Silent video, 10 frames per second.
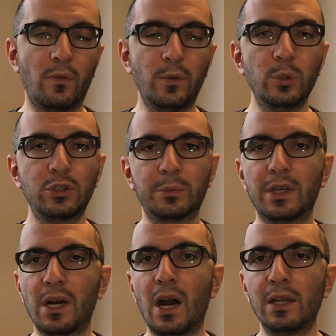of using
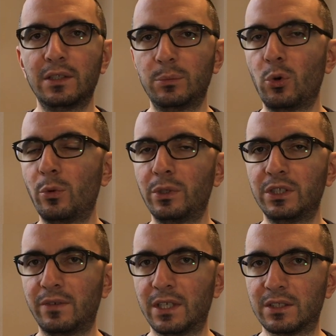my idle
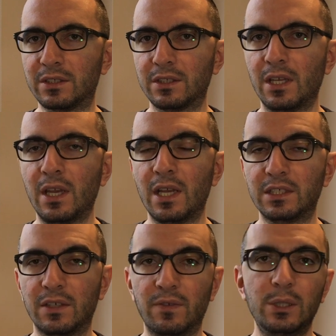mobile devices
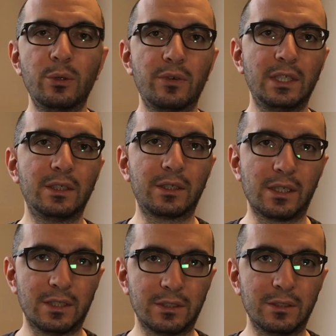as a video render
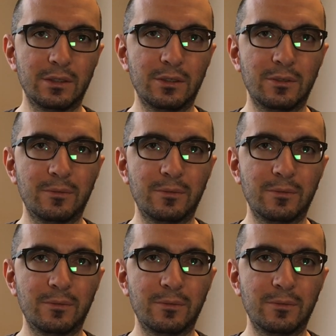cluster.